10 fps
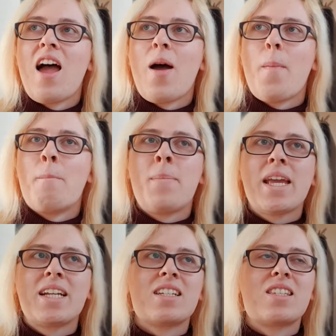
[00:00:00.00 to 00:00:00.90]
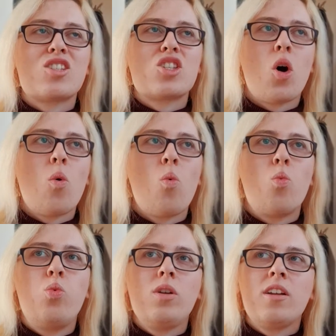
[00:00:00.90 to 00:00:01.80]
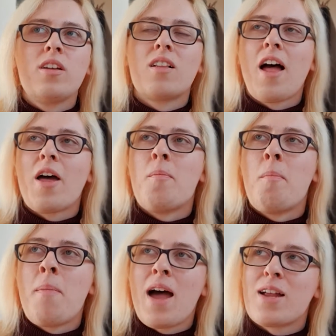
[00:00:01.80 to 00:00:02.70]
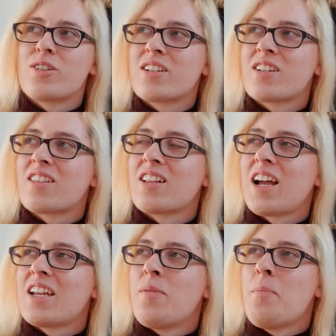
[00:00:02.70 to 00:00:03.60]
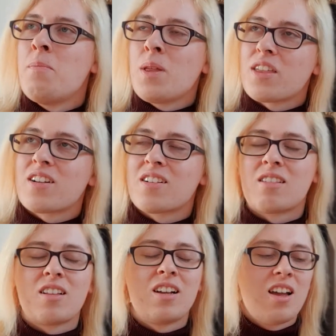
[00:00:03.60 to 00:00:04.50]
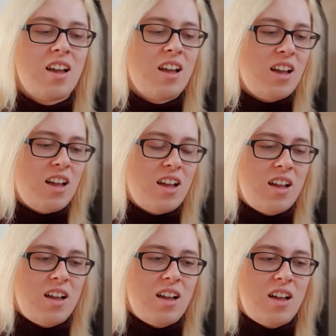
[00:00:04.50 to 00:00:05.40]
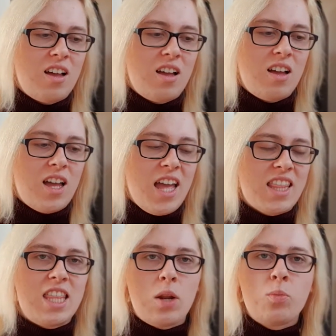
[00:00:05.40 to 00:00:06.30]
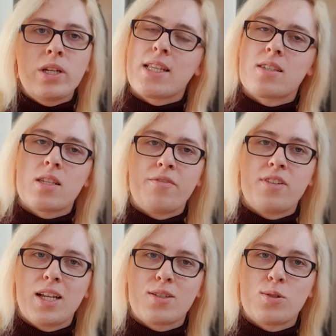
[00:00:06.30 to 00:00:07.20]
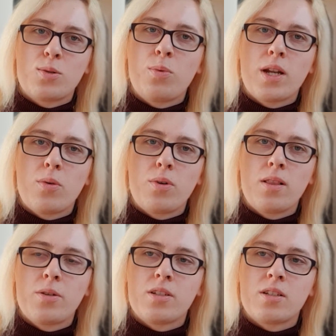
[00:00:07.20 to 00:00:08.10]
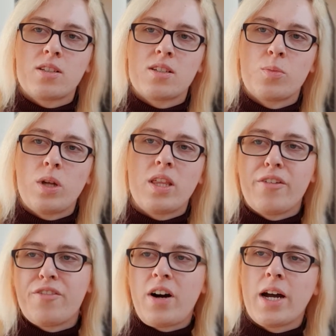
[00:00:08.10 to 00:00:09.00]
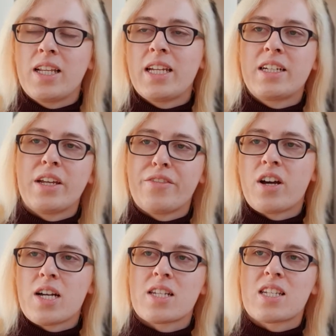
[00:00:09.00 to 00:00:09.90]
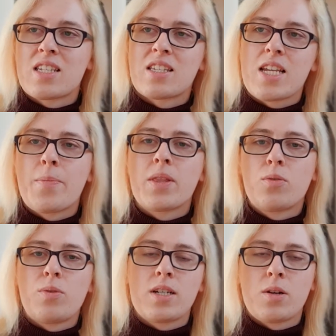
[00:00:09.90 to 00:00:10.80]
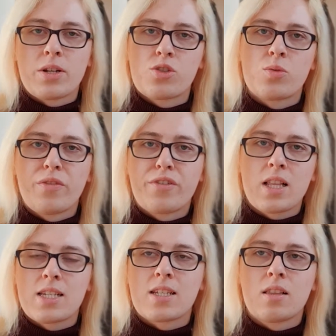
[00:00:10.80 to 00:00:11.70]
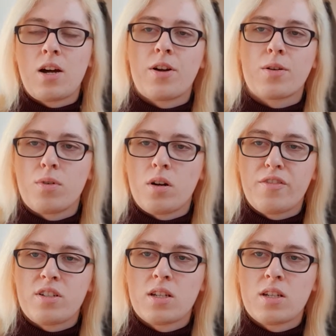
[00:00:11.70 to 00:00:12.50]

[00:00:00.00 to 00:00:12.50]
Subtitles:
make it so real and magical and mythical. And then we get something like Tomb Raider Reloaded, where they finally give us a step in the right direction with classic Lara Croft